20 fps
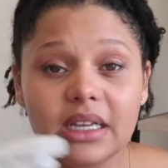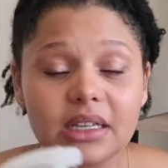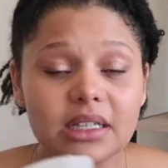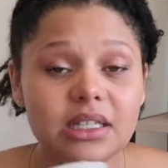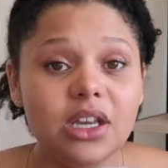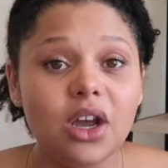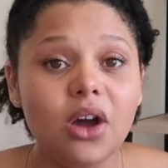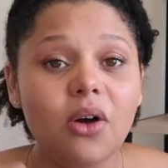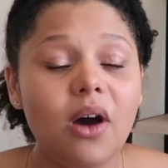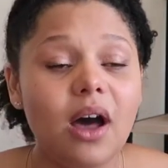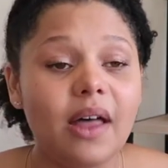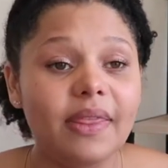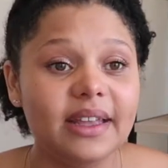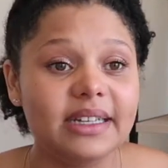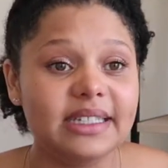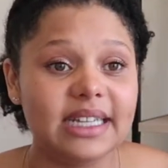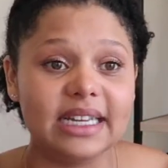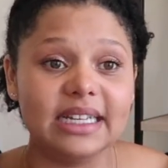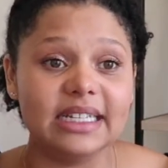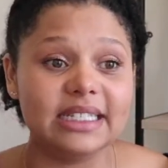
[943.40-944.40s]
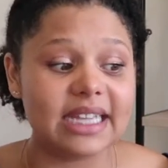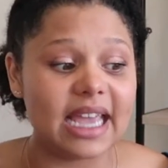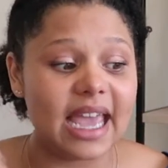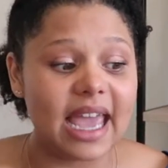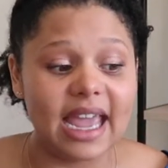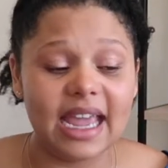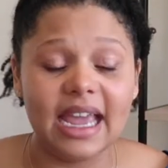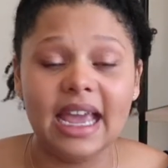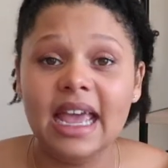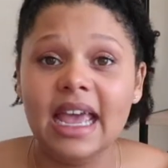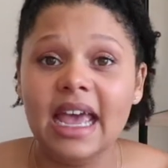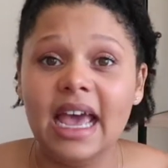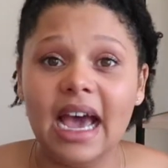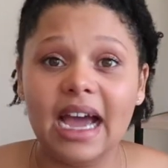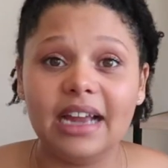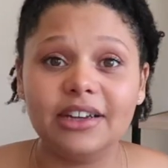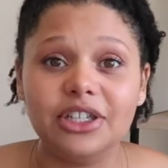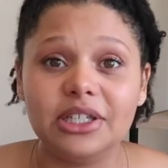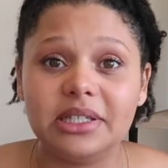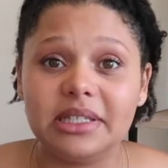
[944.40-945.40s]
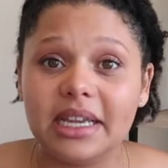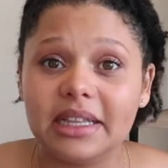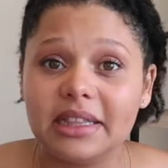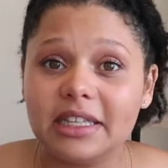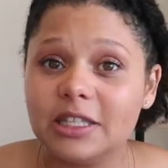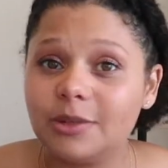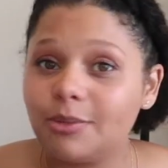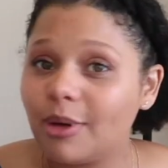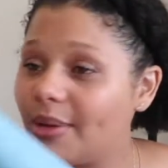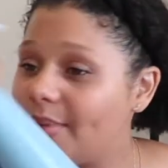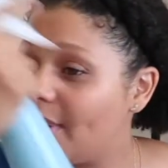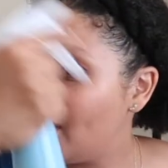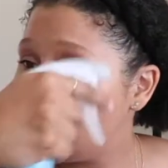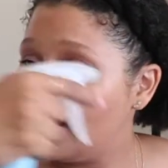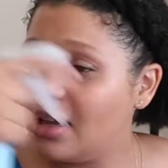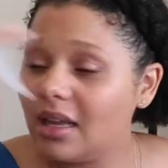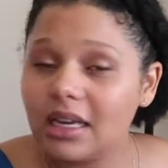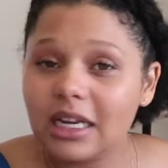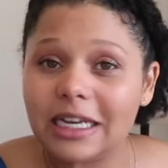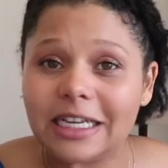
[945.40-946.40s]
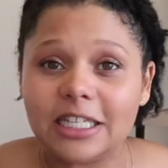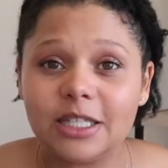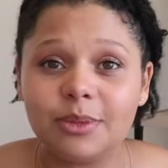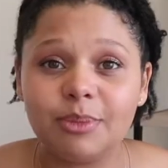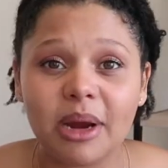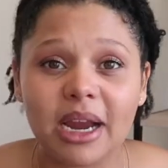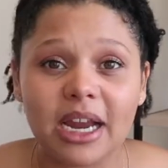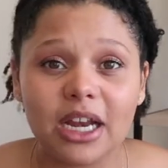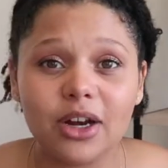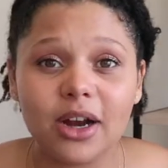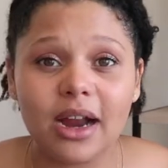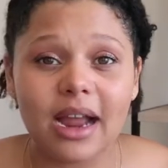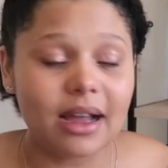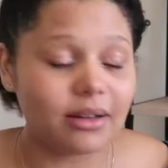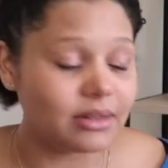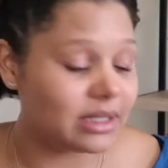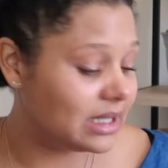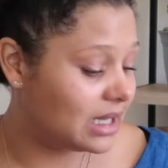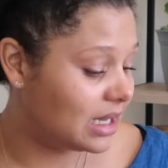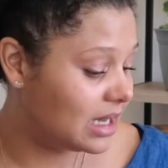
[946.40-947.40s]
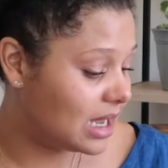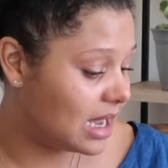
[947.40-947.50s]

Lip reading: So on the day-to-day, I just take this spray bottle and I spray it around.